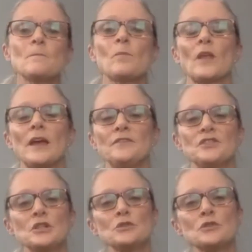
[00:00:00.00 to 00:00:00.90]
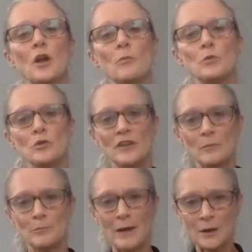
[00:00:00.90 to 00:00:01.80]
If children are
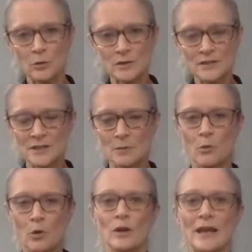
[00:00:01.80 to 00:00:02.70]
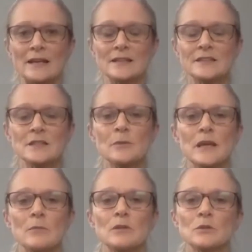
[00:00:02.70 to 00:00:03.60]
moving backwards, they're more likely to be
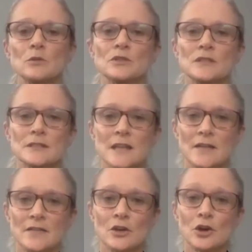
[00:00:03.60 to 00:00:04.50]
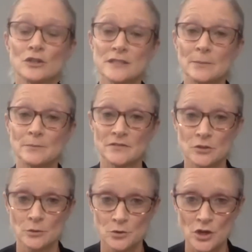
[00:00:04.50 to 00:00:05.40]
able to understand the concept of
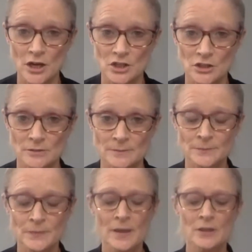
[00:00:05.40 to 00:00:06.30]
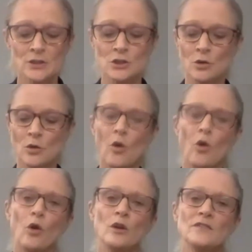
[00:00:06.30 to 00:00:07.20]
subtraction. So
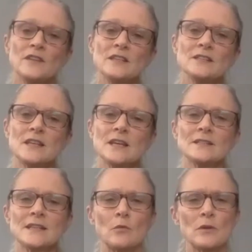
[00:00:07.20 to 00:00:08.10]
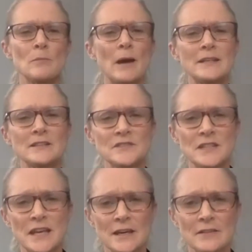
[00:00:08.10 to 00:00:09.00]
all of these things that we might have
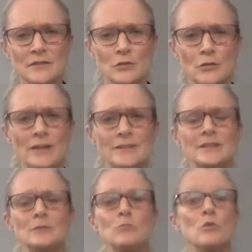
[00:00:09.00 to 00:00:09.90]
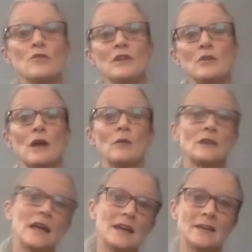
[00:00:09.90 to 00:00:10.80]
taken for granted, moving around
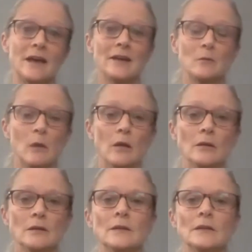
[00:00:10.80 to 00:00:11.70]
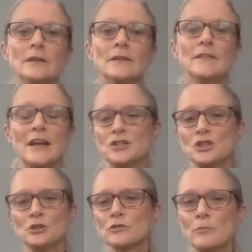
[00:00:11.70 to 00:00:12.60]
like an animal, that
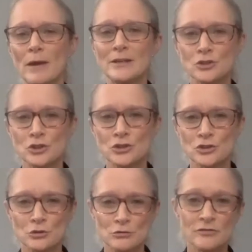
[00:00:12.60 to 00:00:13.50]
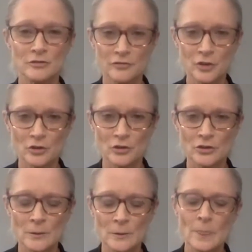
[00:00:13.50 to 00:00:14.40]
children might just do for fun,
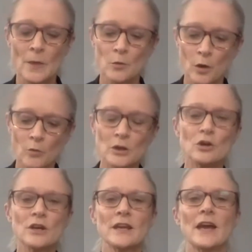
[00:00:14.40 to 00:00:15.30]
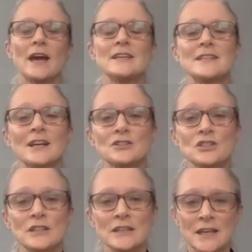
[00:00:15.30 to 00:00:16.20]
what we're looking at is
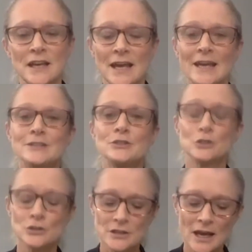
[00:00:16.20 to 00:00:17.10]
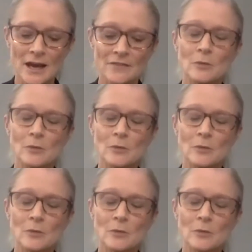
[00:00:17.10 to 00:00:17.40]
actually it does have a